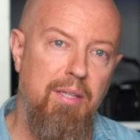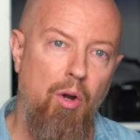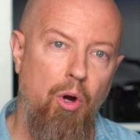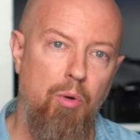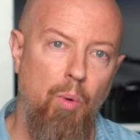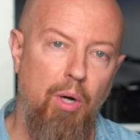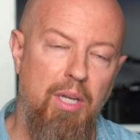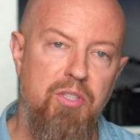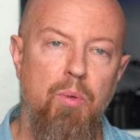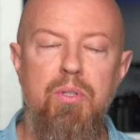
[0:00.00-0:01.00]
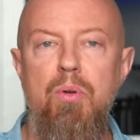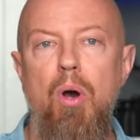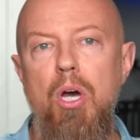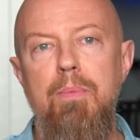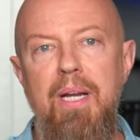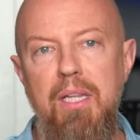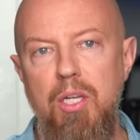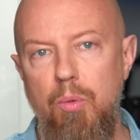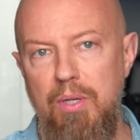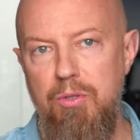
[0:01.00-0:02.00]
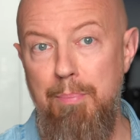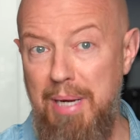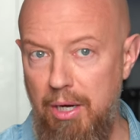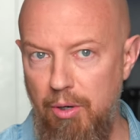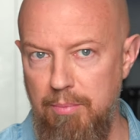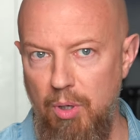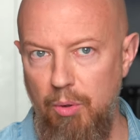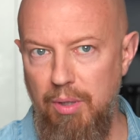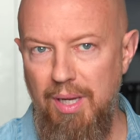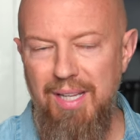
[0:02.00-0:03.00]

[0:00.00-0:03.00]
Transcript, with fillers: the hardware, it's going to automatically go into pairing mode.